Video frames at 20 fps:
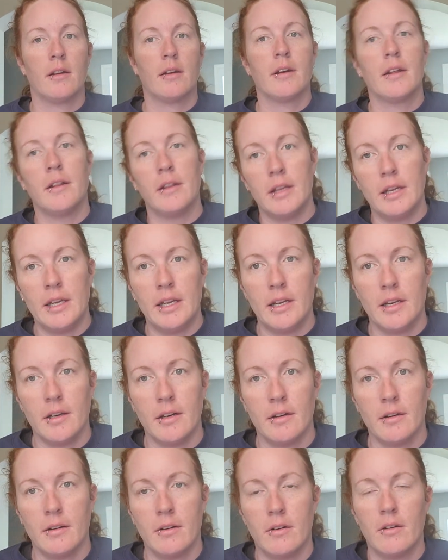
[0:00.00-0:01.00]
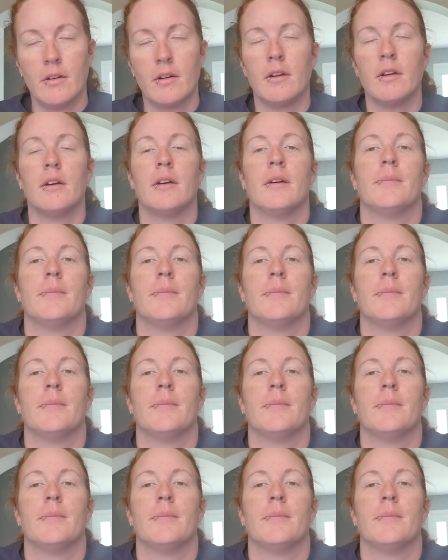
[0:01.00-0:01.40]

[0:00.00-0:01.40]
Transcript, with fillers: clean or